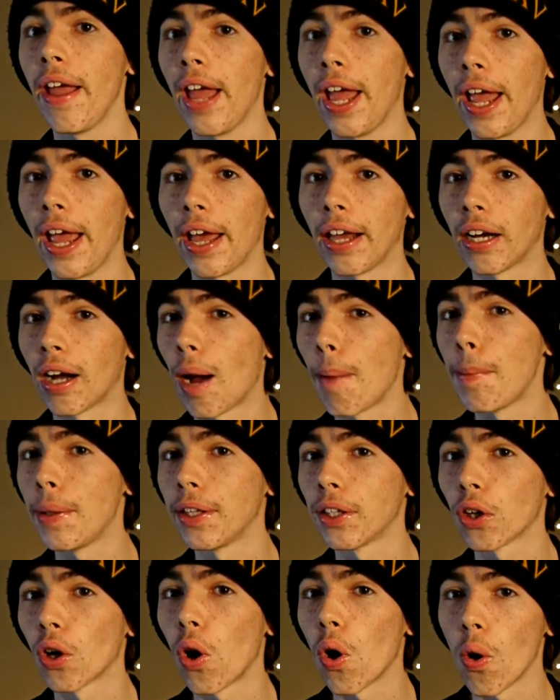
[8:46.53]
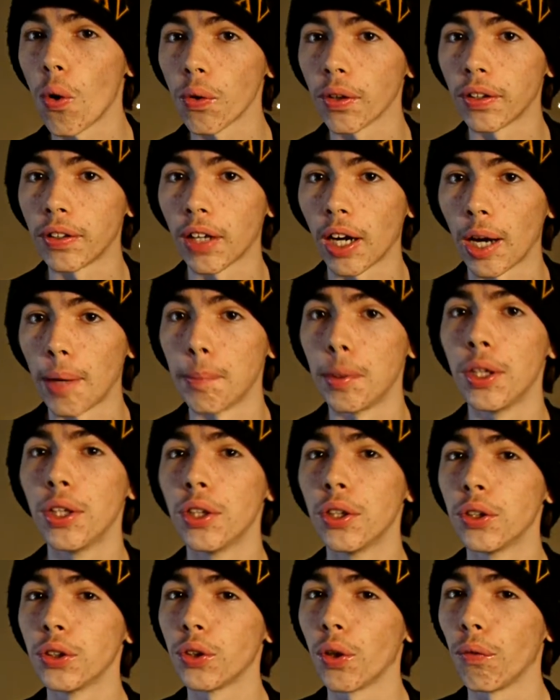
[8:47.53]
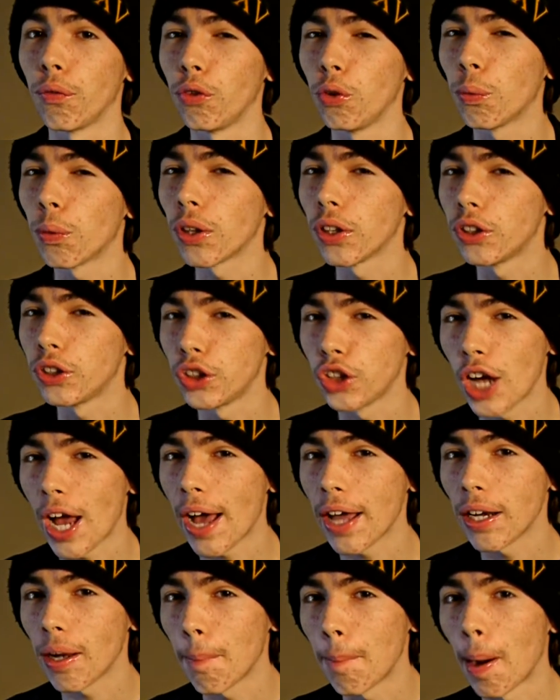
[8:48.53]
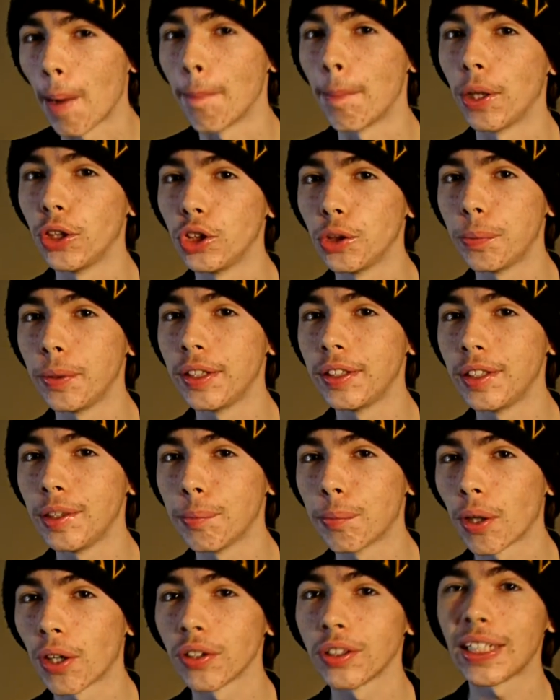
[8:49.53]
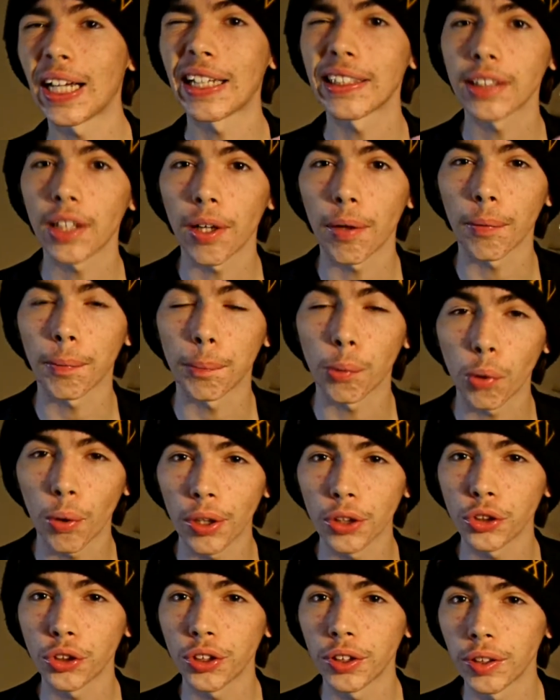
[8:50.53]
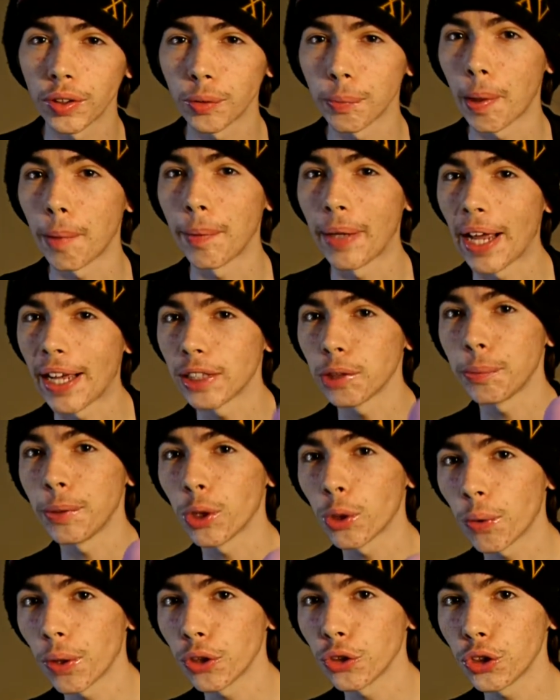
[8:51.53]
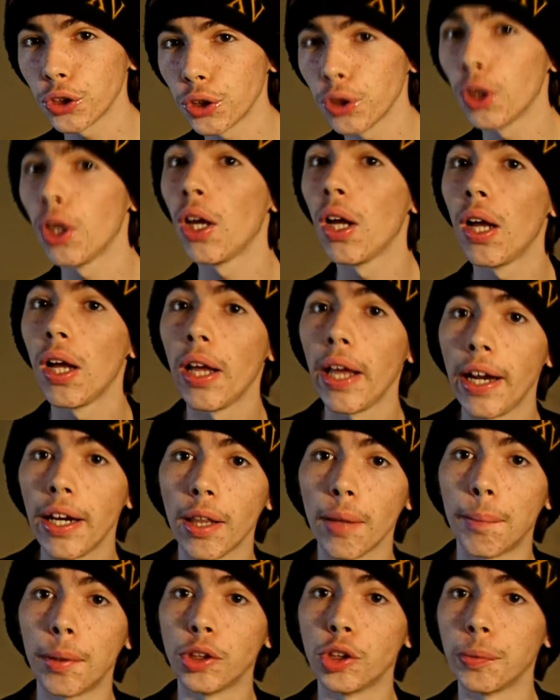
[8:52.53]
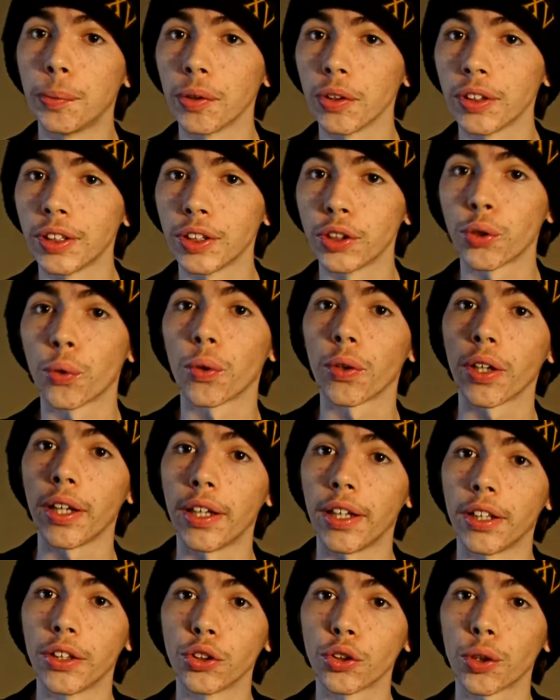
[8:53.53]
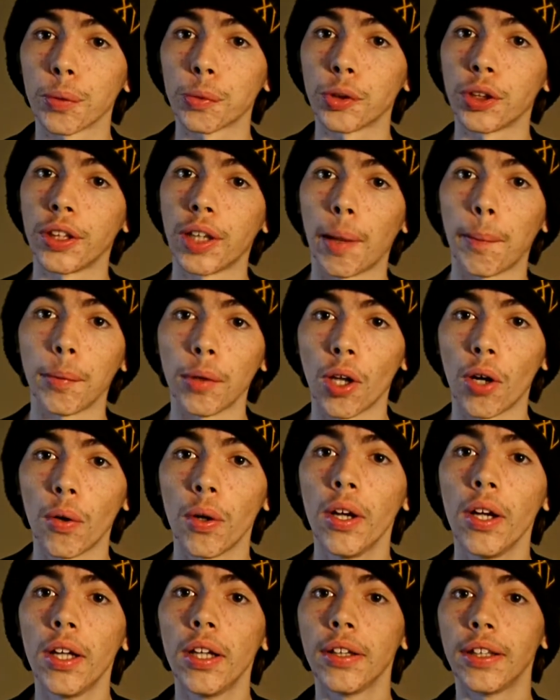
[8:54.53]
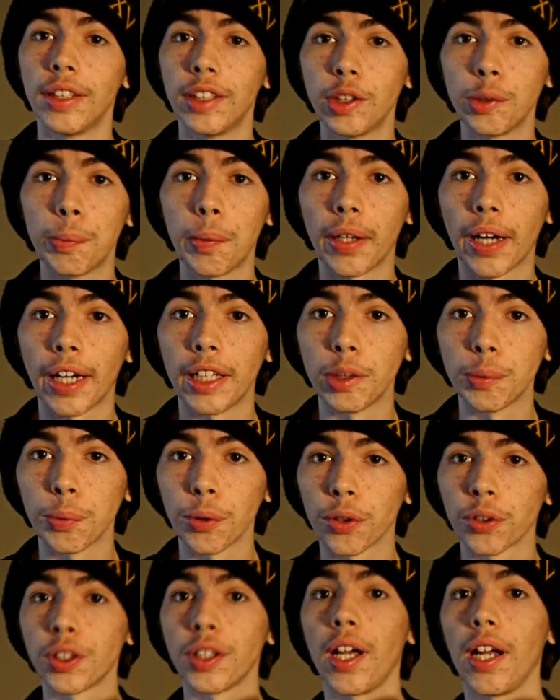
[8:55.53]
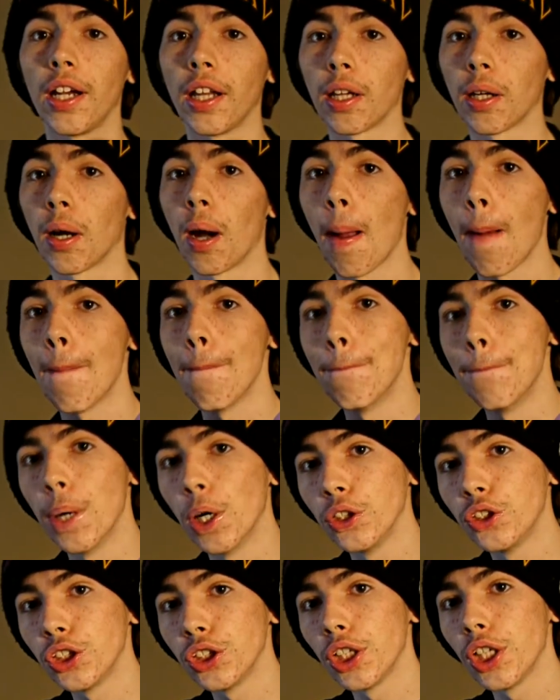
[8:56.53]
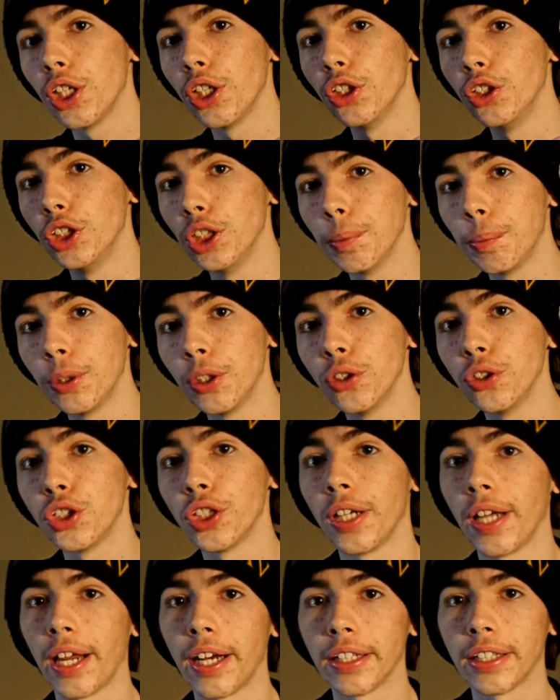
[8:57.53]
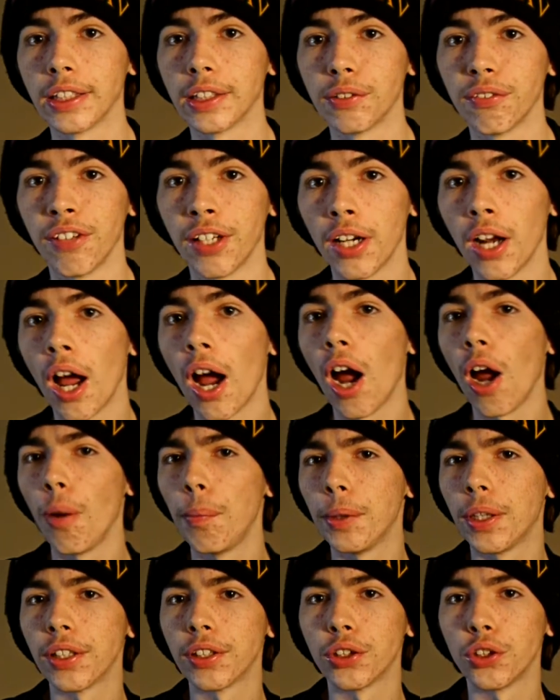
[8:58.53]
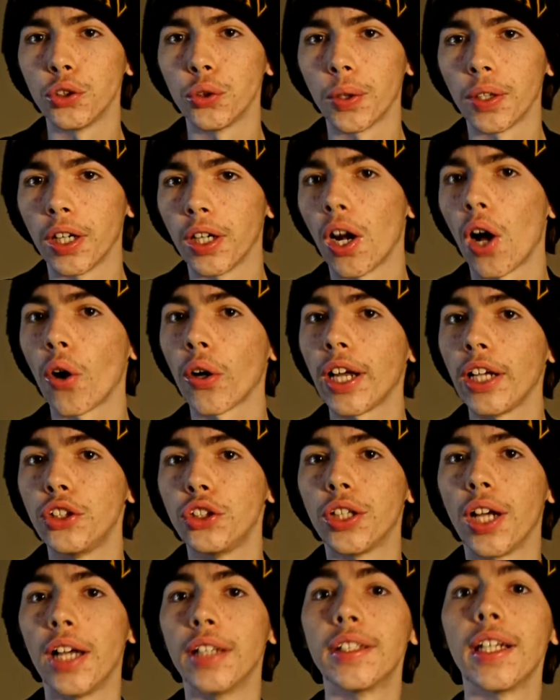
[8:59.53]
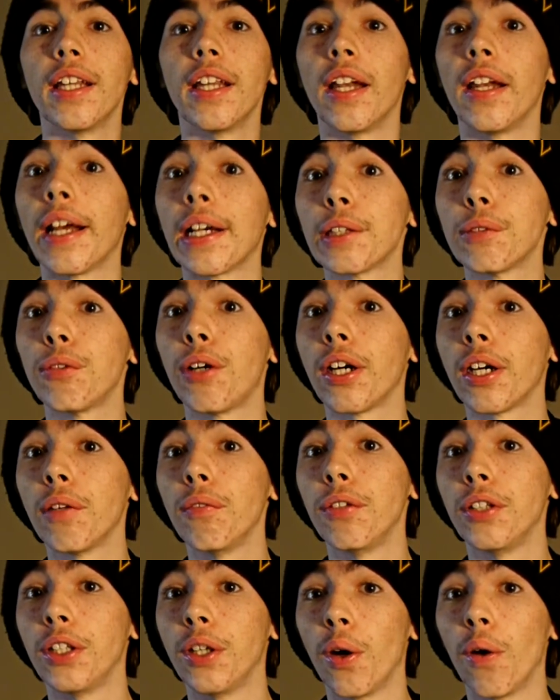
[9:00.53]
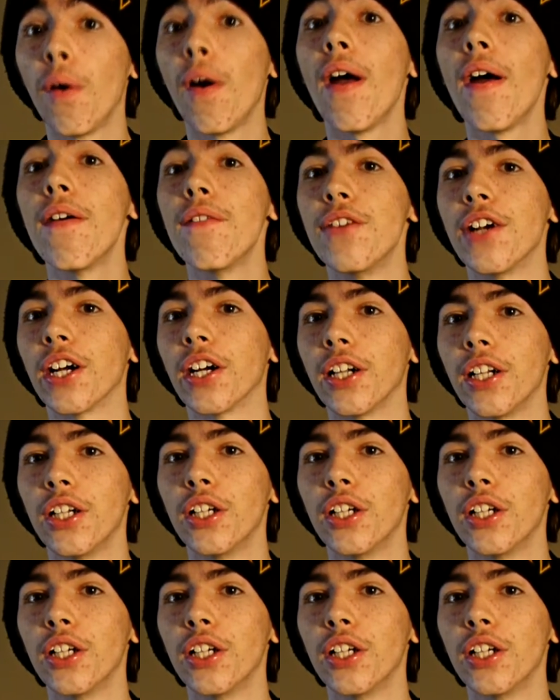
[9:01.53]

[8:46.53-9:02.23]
and I'm in there all the time. So if you want to chat about budget PC parts, ask a couple questions, maybe ask me a question, head to the Budget Builds Discord in the description down below. This has been IceBergs, another budget GPU shenanigans vid. I hope you guys enjoyed it. I'll catch you guys in the next fucking video very